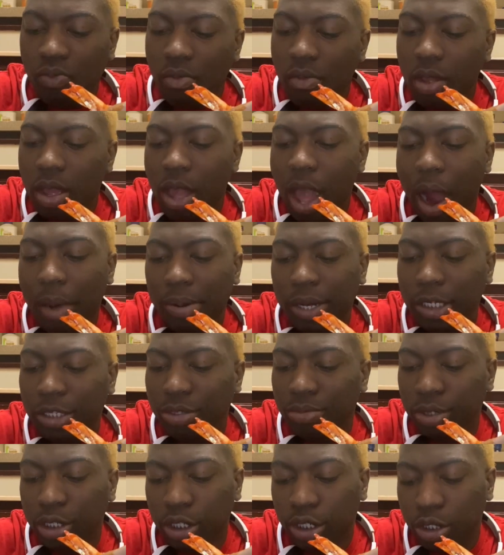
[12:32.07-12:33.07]
Yeah, I play too
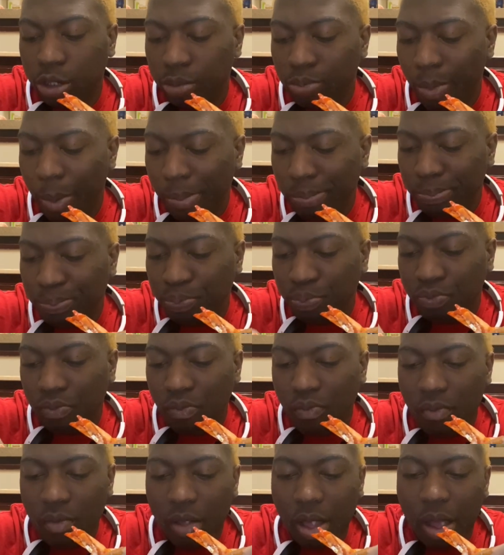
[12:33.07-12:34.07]
much
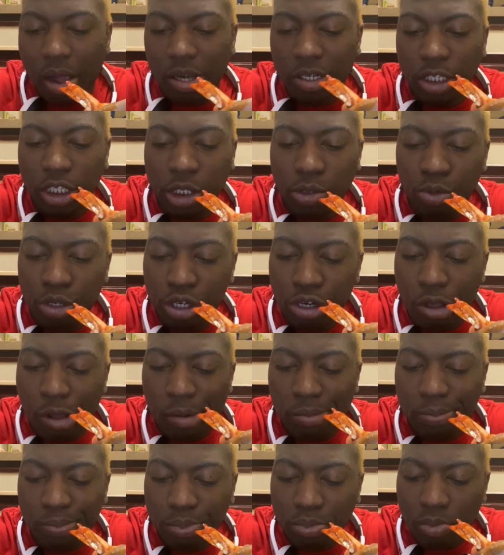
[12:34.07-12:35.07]
in this
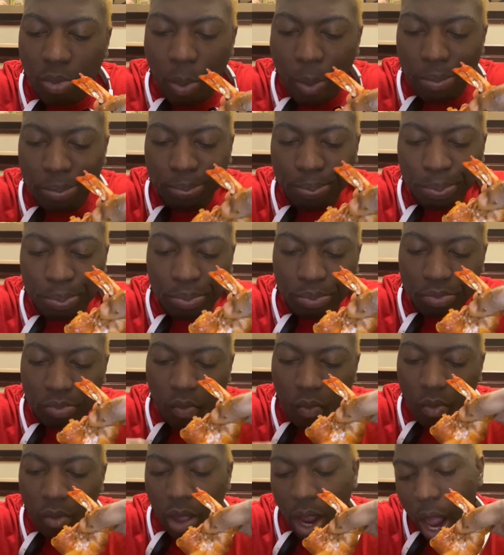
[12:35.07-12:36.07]
world.
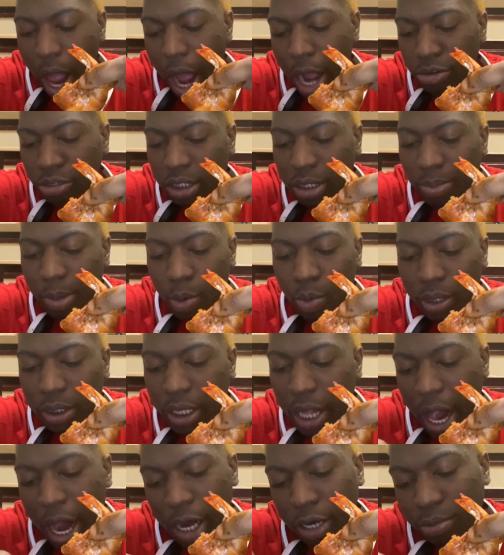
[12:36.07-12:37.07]
I used to be one of
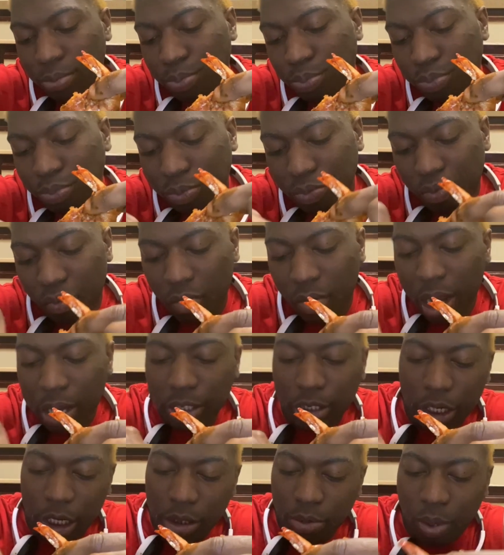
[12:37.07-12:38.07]
y'all.
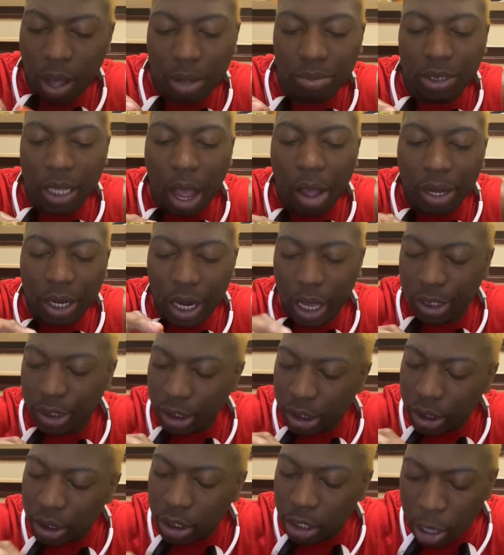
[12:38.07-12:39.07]
That's why I'm talking like
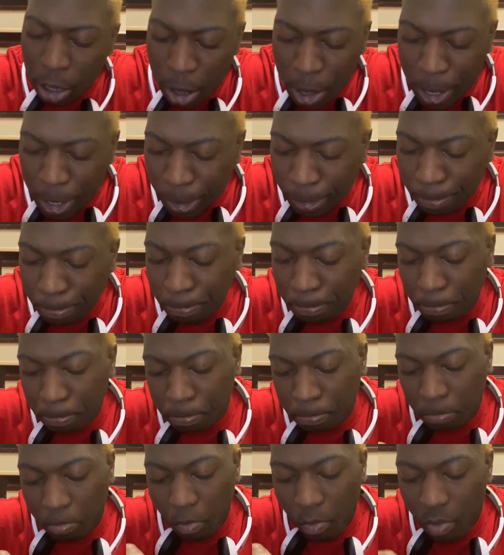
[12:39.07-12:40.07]
this.
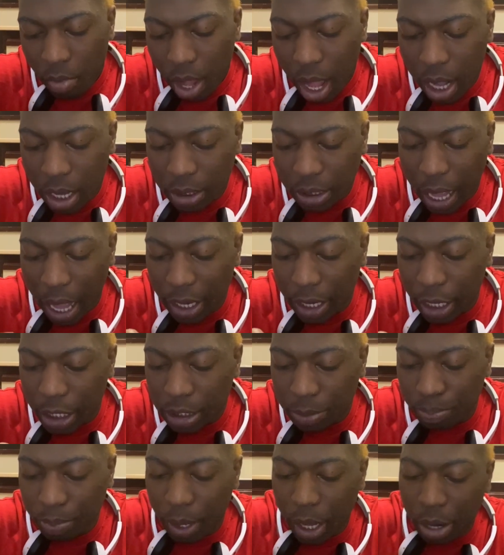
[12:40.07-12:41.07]
Because I've
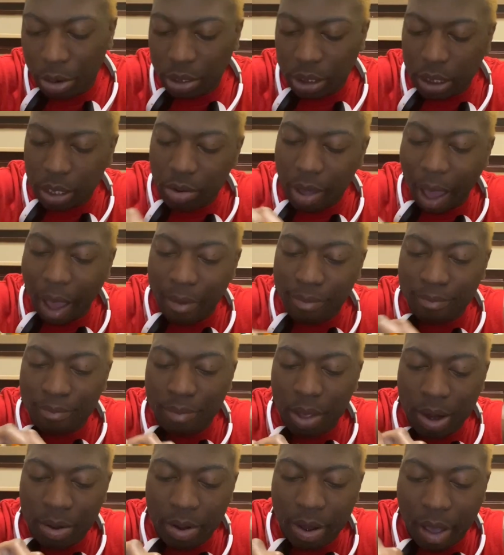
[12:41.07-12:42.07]
experienced it. I've
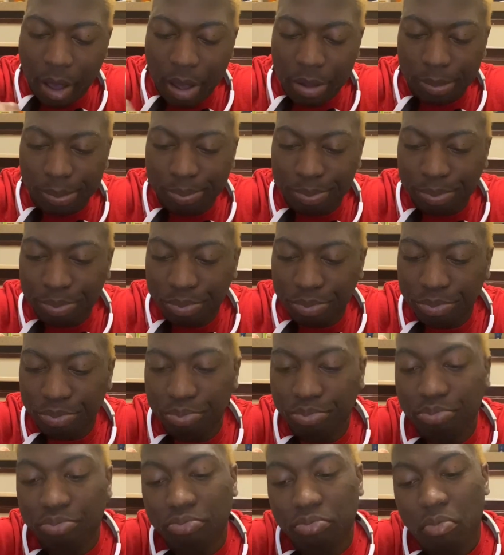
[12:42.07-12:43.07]
been there.
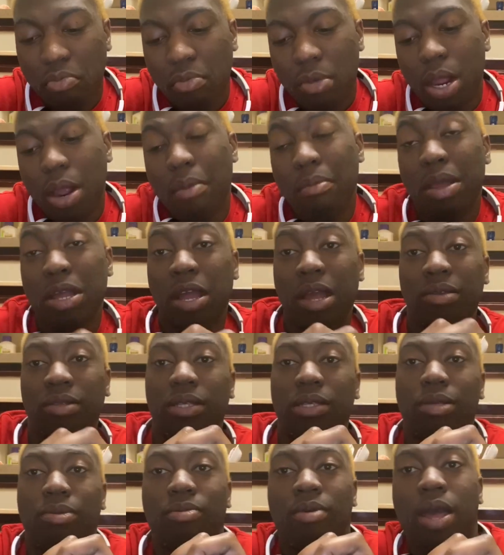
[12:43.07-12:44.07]
But guess
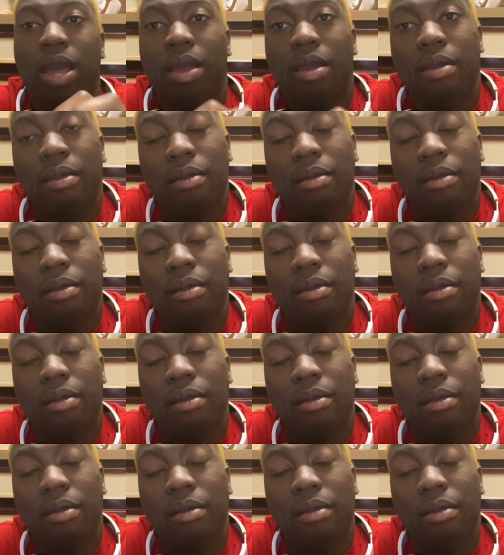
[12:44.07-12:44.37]
what?